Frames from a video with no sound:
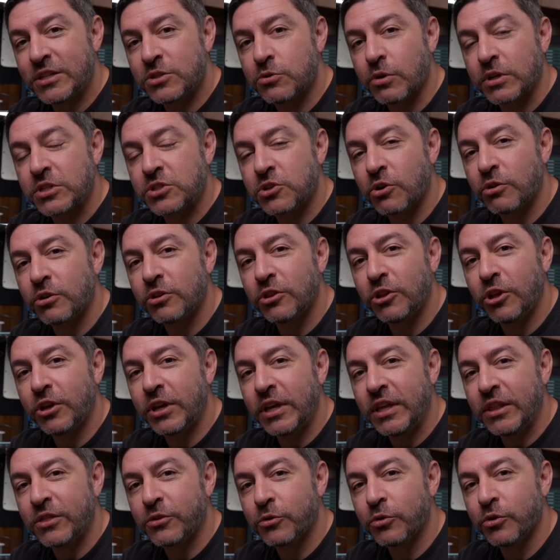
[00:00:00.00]
So I started
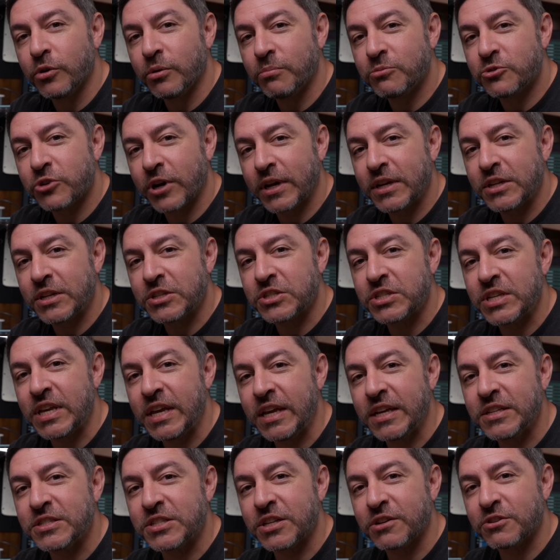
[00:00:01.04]
looking through them, trying to
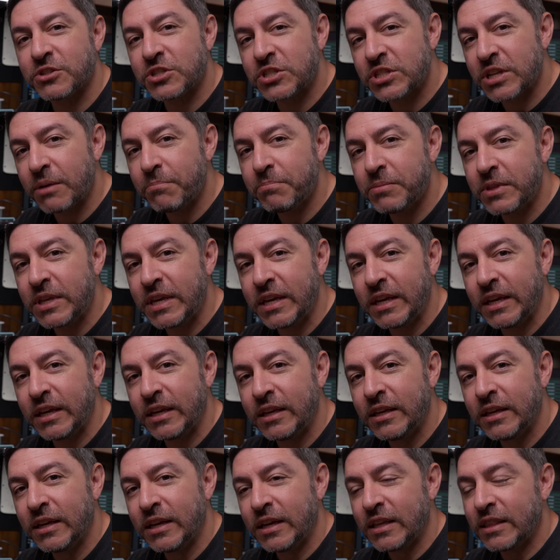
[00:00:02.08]
see is there something
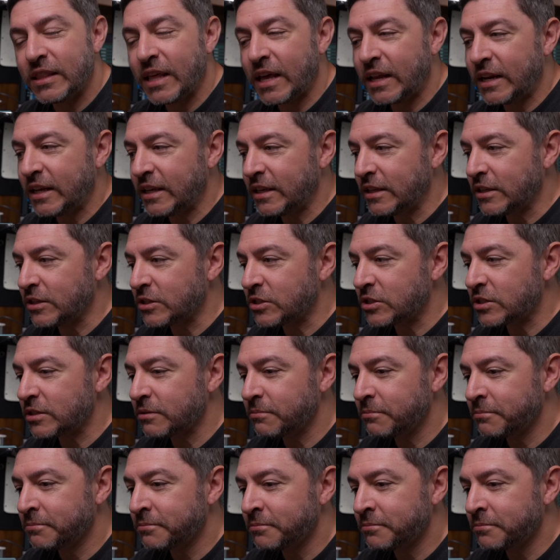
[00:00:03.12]
that is